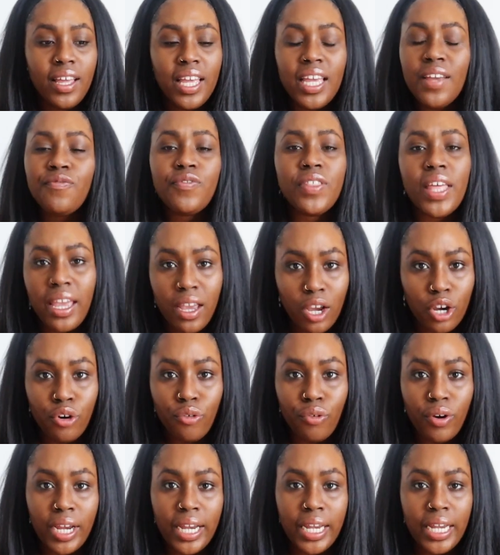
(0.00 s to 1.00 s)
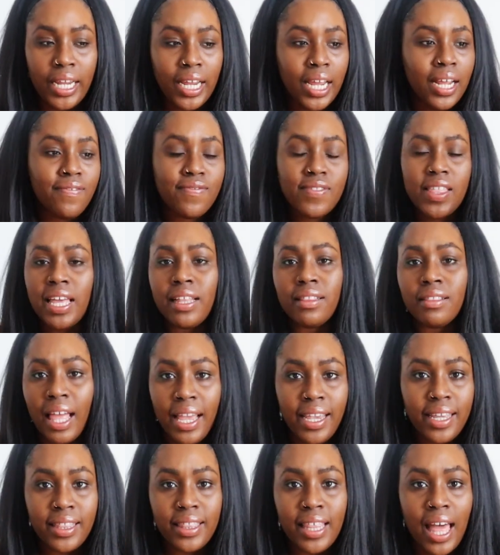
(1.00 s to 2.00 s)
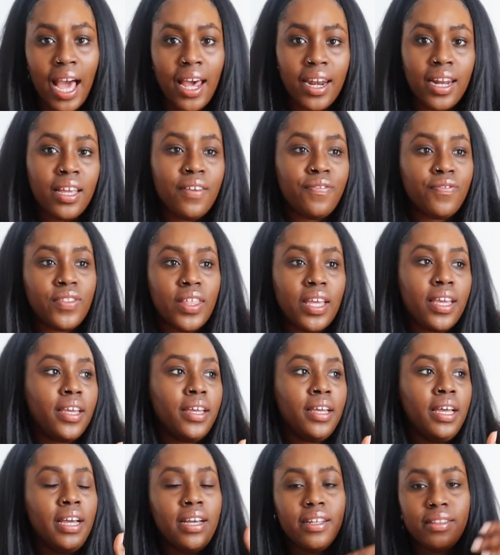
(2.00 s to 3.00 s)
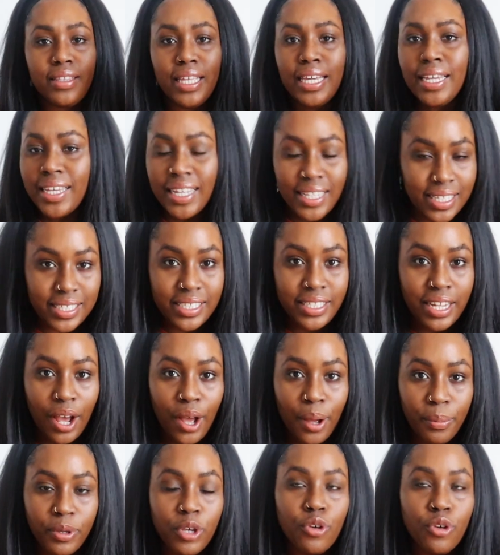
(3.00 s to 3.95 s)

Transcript: if they agree, if they like that, if they think it's dumb.